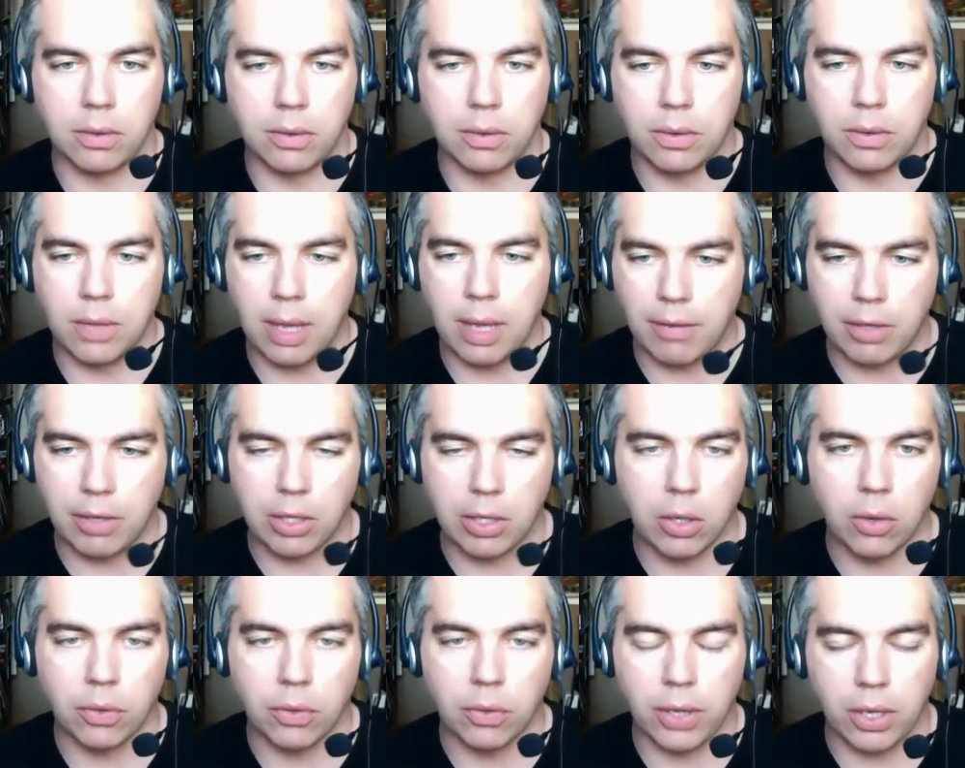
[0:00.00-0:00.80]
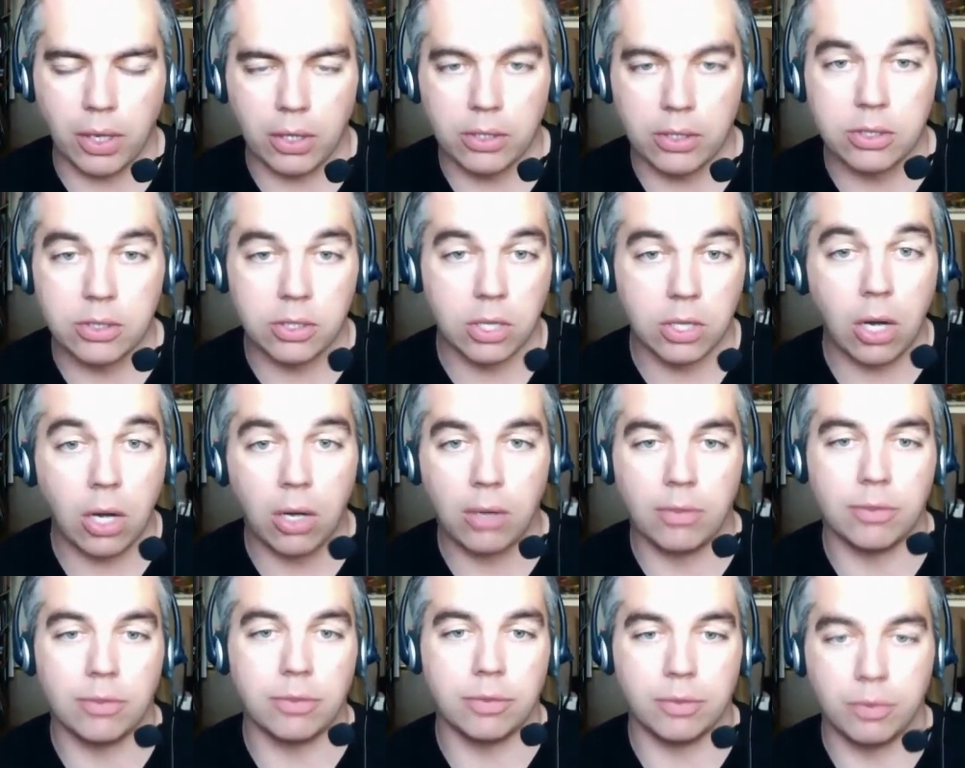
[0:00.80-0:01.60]
Evernote, they all
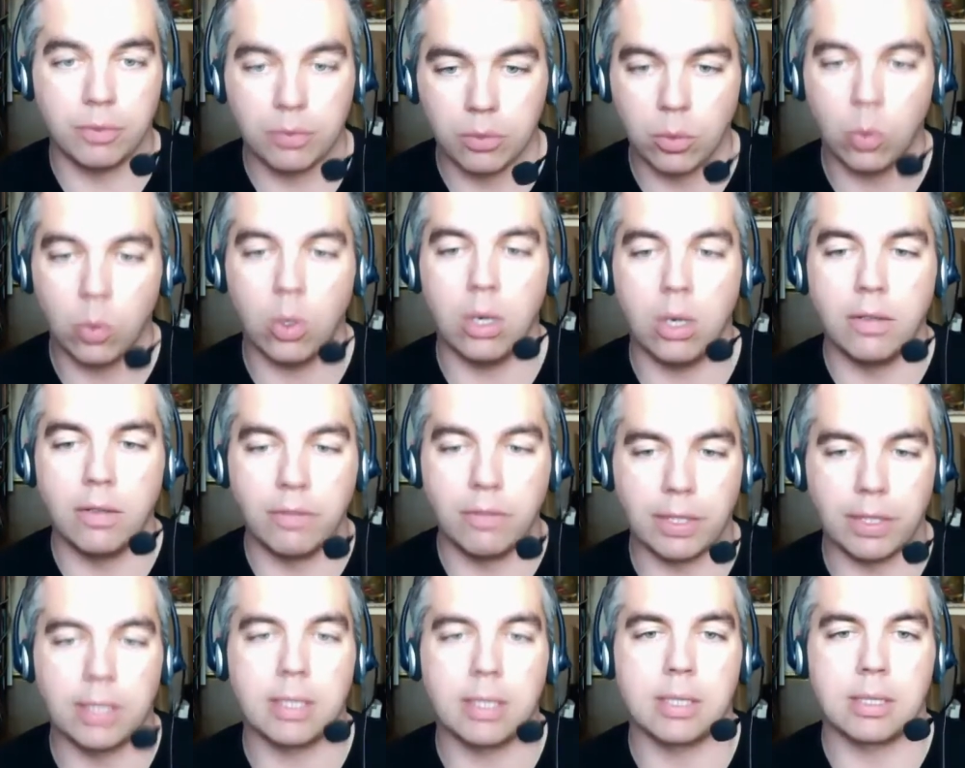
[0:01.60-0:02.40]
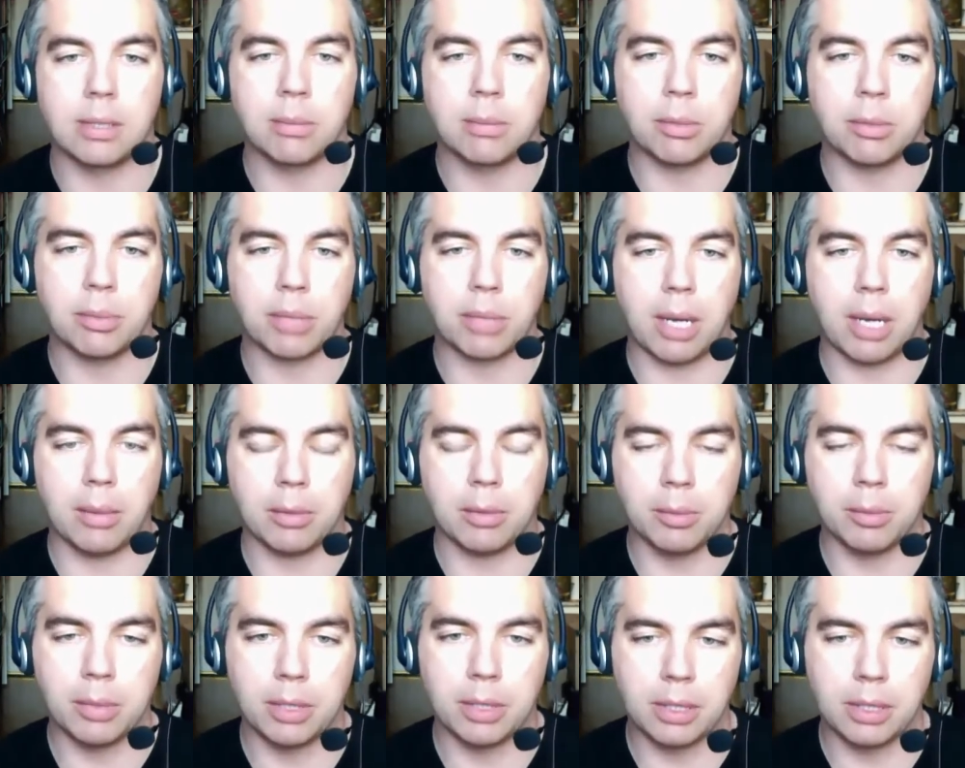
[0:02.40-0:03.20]
solve one very simple
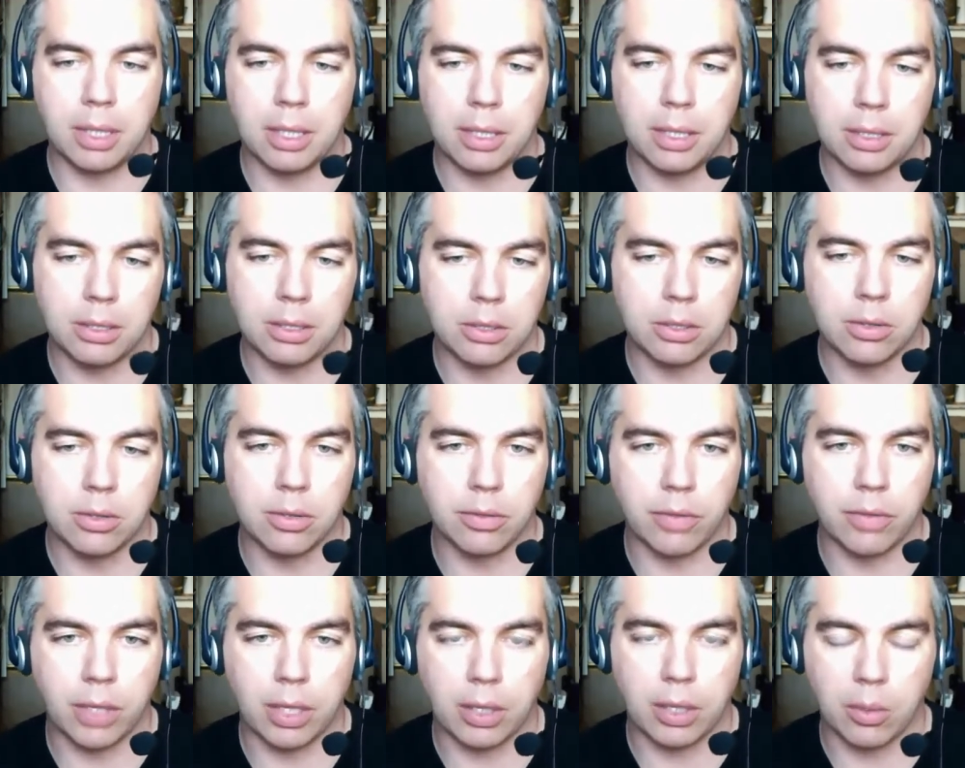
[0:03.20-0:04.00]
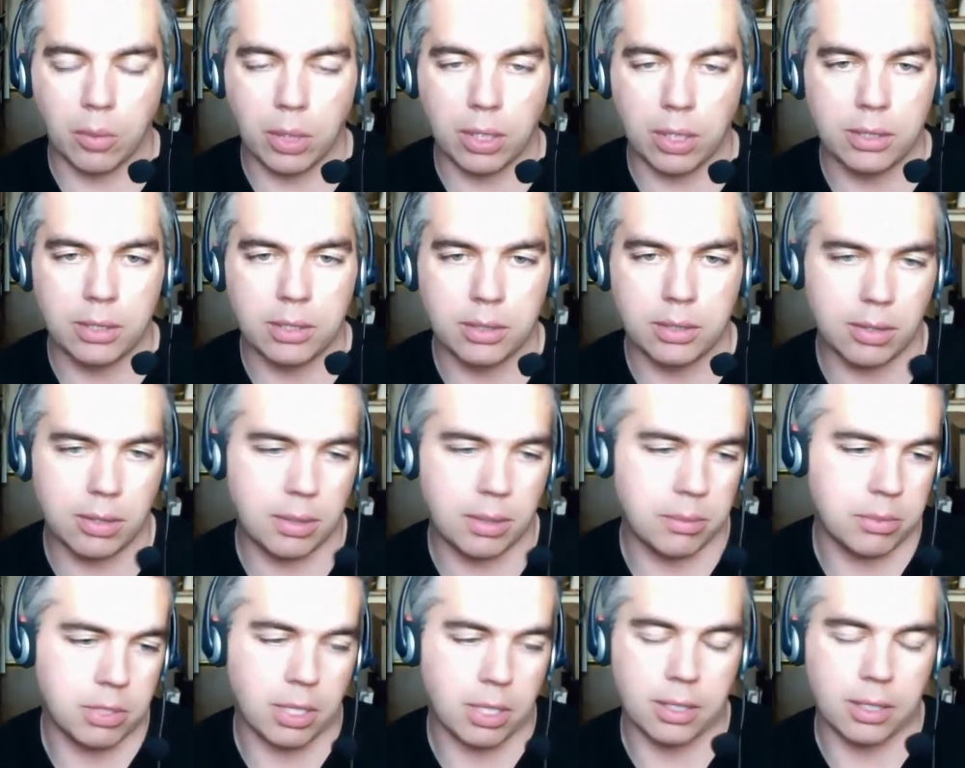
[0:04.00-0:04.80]
problem and do it very well. So I'm
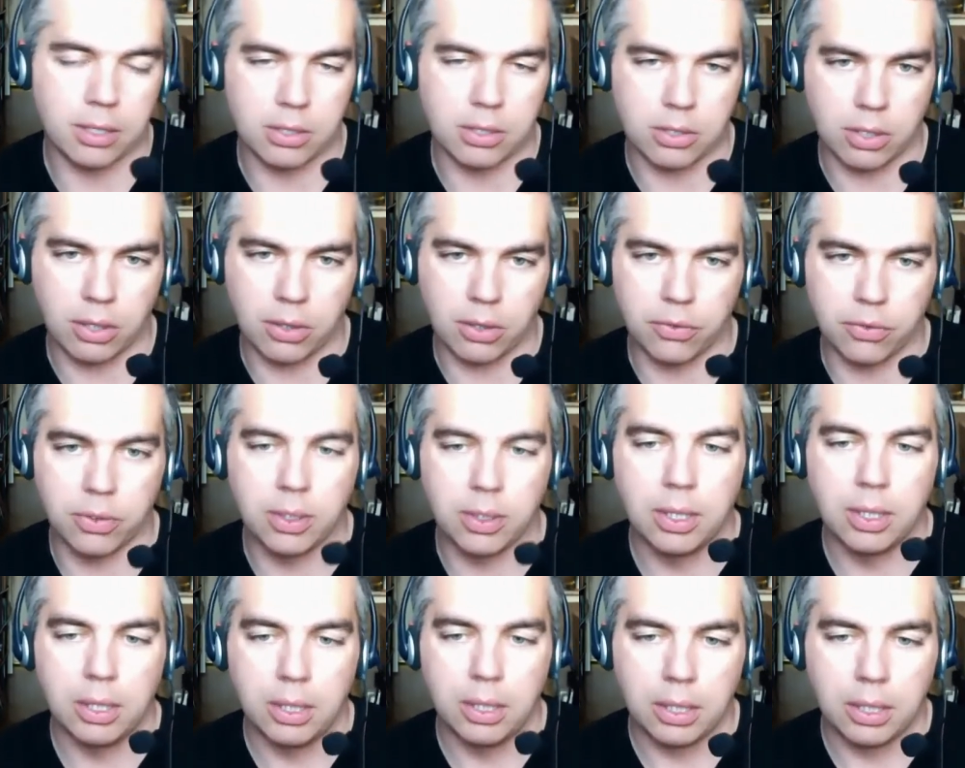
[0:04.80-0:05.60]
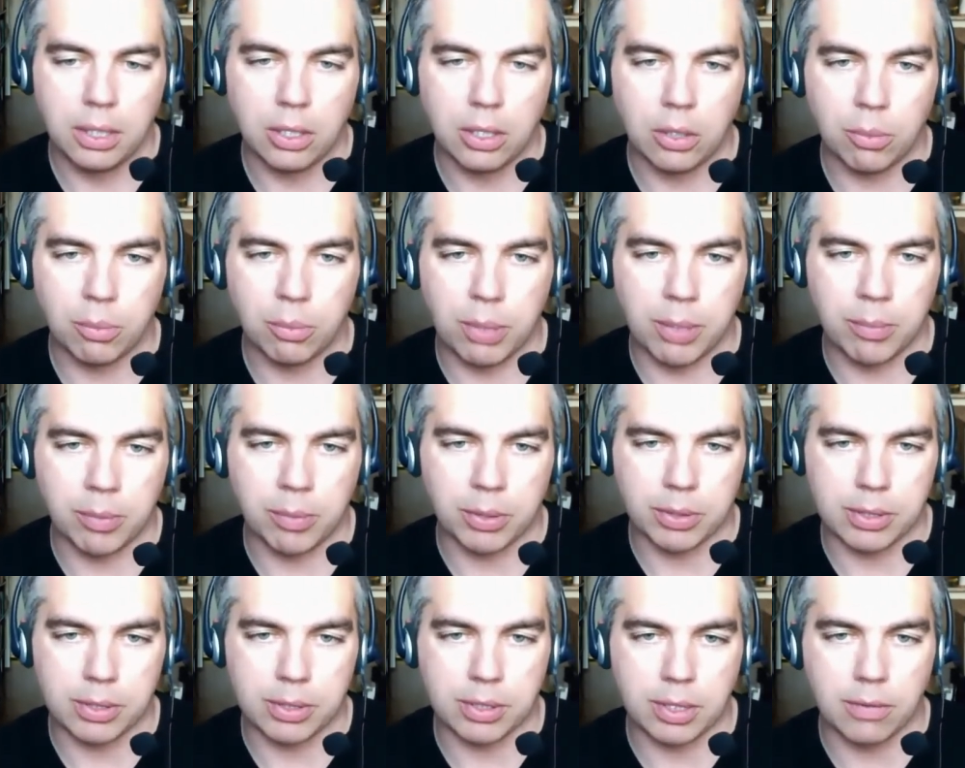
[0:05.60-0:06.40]
trying to solve people
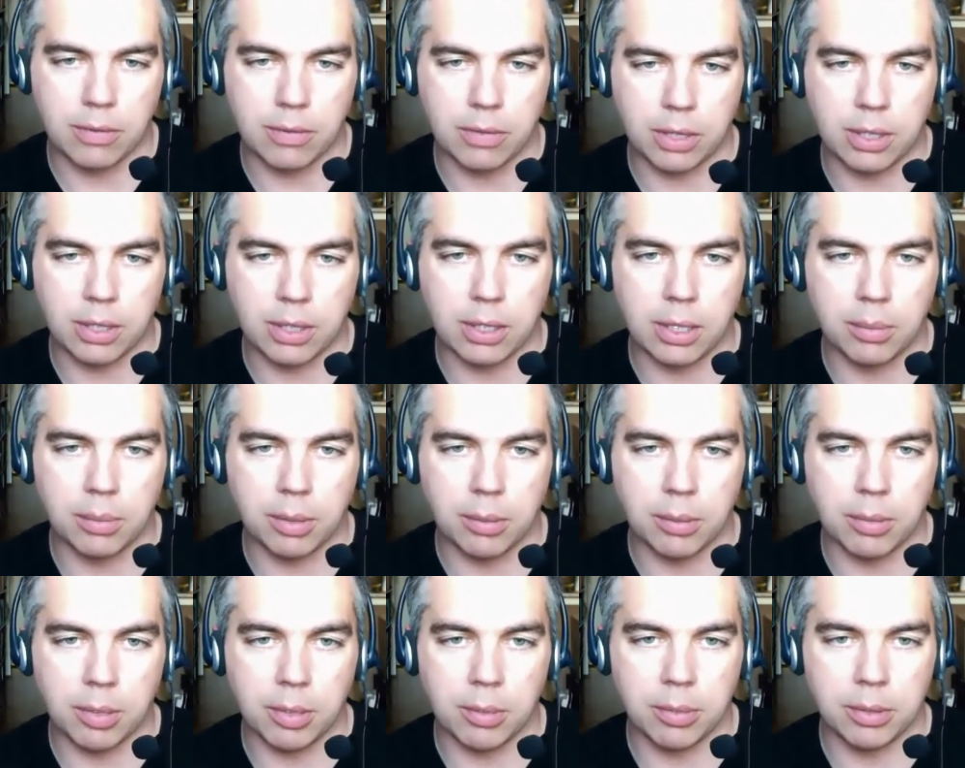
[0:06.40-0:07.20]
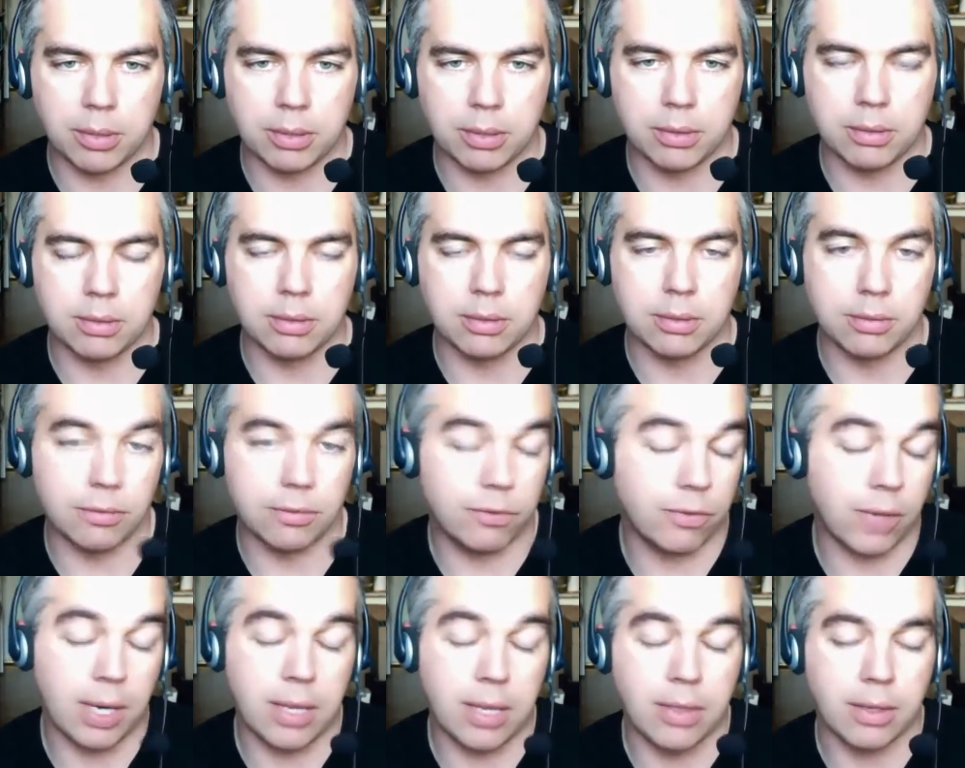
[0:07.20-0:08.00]
discovery and helping people
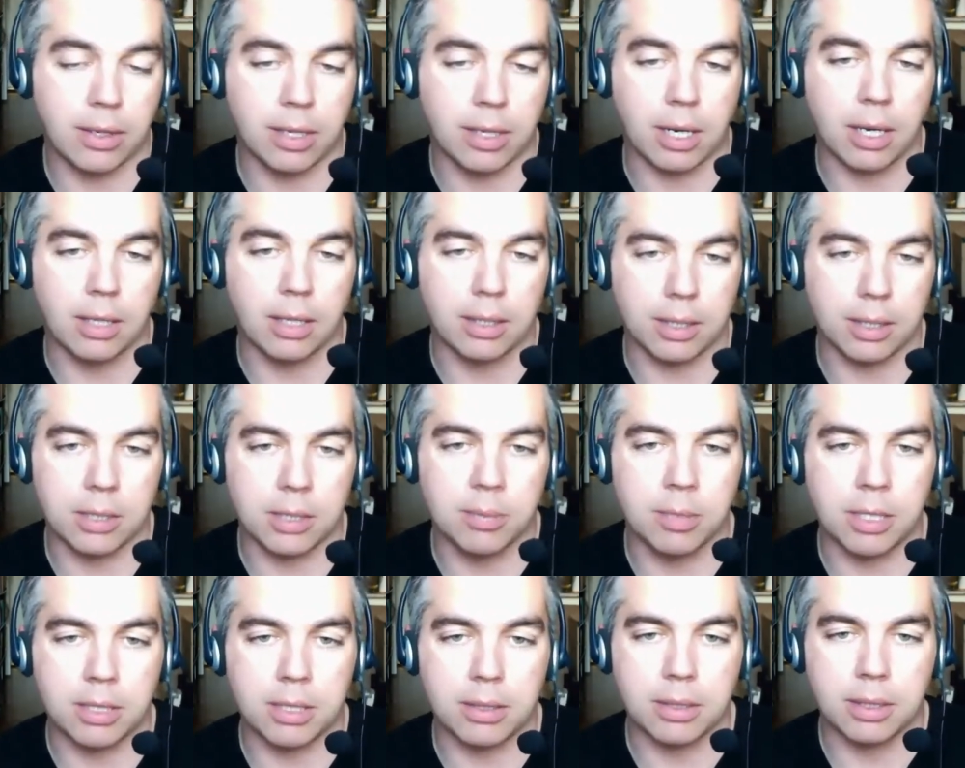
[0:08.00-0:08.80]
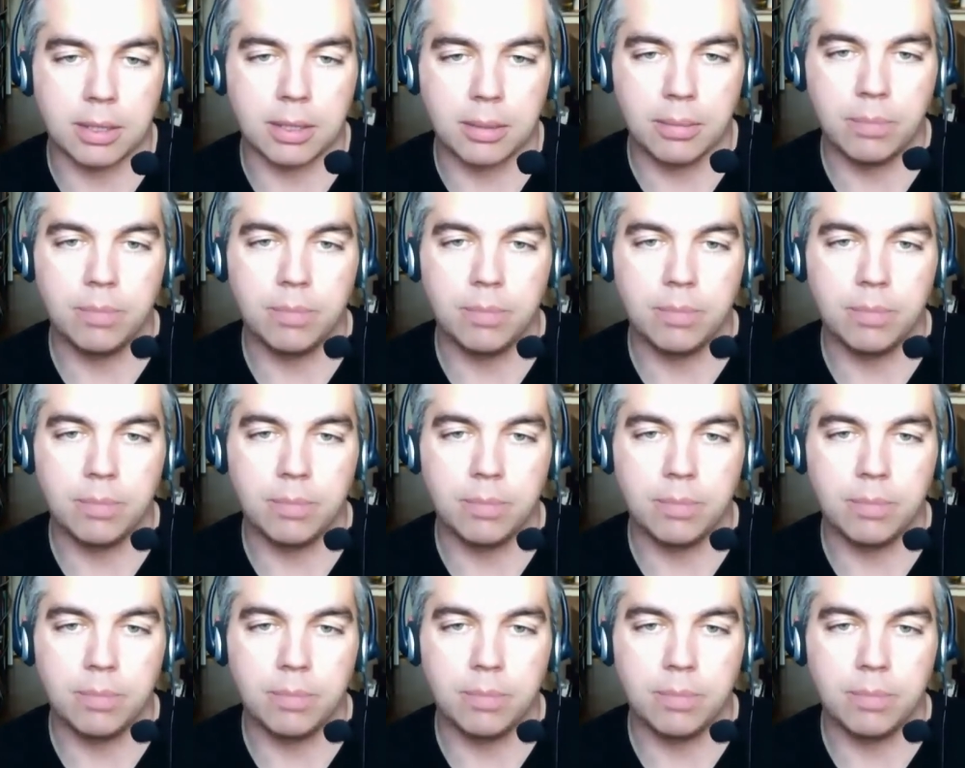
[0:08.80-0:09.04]
find their colleagues, basically.